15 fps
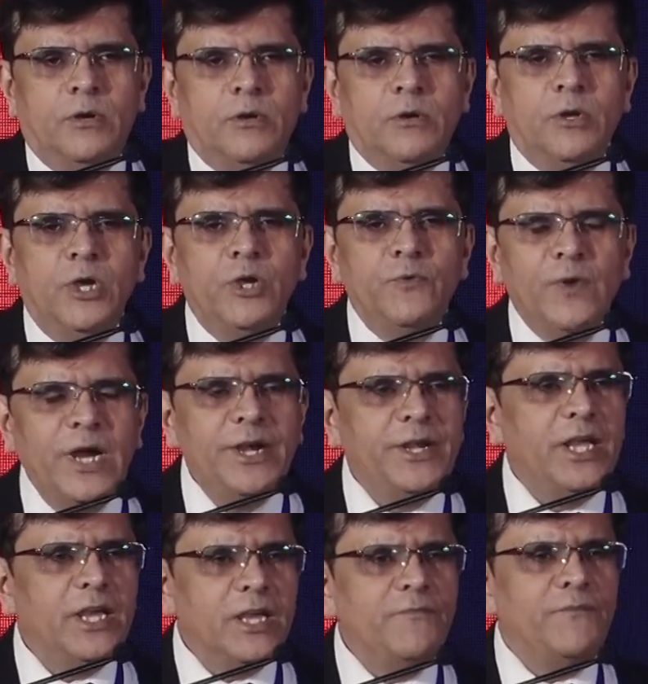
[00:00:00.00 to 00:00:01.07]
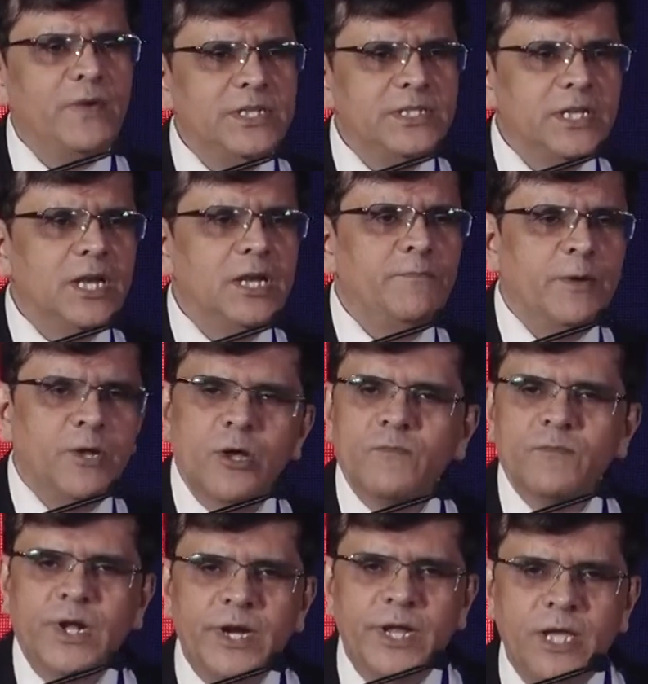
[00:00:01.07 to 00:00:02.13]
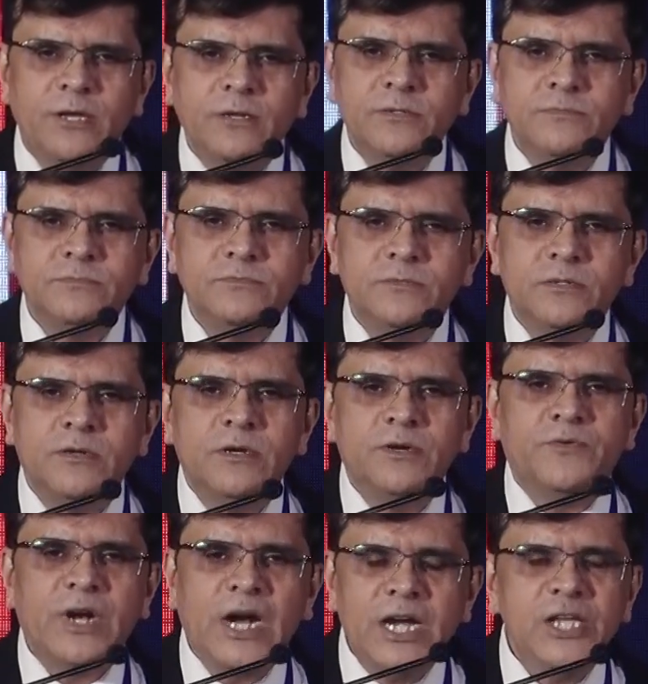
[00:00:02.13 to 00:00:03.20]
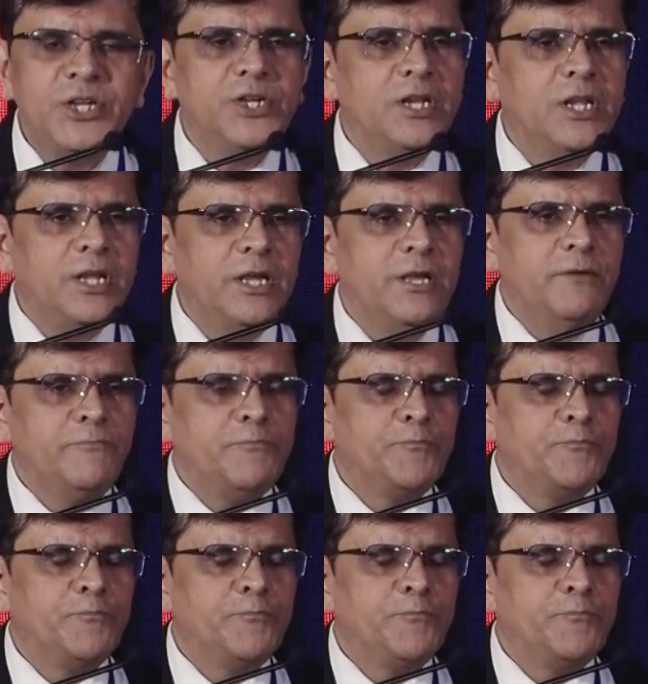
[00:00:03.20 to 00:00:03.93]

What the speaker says: Now, if I take a physical bill of lading, traditionally,